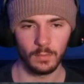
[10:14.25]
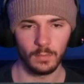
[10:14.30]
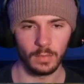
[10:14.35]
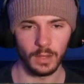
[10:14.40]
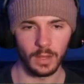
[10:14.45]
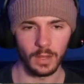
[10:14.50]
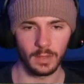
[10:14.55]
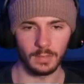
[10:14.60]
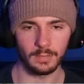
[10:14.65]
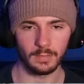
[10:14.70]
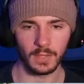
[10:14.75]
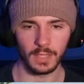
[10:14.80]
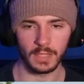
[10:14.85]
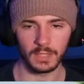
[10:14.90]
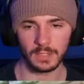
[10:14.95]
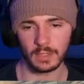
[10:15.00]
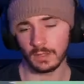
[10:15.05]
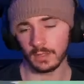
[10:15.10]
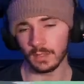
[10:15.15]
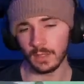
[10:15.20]
But
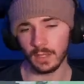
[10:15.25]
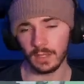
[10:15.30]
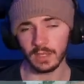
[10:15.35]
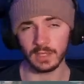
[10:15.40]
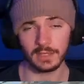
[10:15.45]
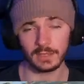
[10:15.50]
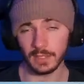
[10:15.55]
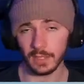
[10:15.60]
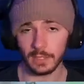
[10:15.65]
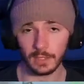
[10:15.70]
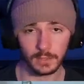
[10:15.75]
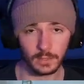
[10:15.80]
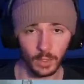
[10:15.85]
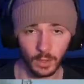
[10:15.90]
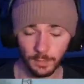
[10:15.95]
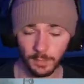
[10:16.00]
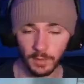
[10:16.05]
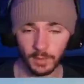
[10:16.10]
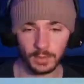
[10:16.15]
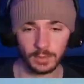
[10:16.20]
it's like I said, it's
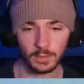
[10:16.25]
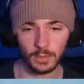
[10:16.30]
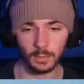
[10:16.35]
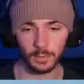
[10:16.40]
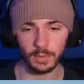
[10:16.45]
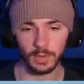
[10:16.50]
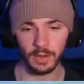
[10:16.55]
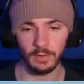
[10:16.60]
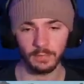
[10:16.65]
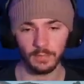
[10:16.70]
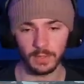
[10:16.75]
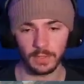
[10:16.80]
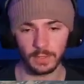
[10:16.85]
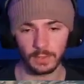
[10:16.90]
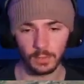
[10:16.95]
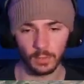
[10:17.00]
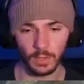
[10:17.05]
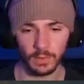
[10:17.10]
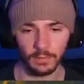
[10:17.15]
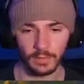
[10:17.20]
all personal
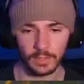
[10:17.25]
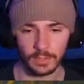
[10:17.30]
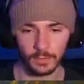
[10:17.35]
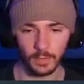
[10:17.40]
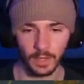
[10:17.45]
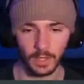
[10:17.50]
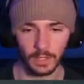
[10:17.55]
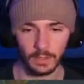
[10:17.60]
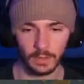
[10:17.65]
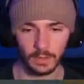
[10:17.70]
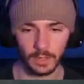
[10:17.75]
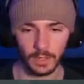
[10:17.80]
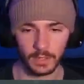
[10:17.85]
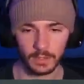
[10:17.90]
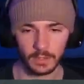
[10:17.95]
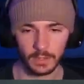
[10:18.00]
preference. Whatever spot you like